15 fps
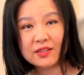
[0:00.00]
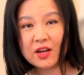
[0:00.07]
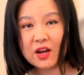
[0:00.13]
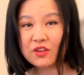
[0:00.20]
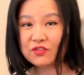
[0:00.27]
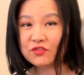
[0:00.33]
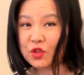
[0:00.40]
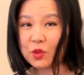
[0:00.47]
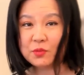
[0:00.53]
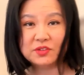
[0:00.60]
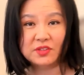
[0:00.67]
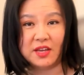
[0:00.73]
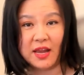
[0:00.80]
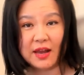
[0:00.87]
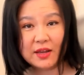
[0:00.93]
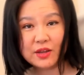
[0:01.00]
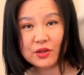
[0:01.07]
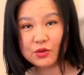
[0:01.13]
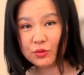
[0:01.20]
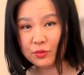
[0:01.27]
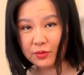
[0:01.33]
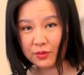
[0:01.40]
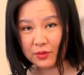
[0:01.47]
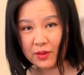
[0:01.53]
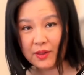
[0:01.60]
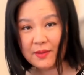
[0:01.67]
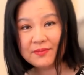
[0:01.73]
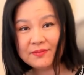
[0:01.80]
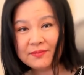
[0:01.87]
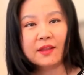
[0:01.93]
us from seeing these truths.
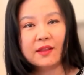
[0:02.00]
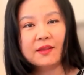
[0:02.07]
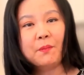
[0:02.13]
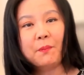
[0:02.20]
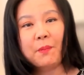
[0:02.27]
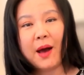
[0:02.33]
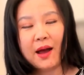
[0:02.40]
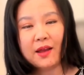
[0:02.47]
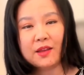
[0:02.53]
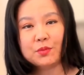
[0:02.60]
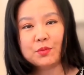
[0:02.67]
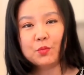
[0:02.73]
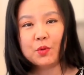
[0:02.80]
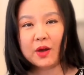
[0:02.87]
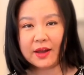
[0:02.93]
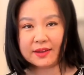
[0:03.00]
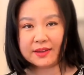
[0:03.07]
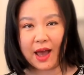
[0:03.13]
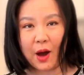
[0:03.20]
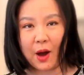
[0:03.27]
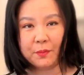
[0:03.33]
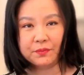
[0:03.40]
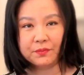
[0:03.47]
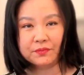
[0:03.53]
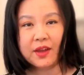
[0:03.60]
The bias breakdown.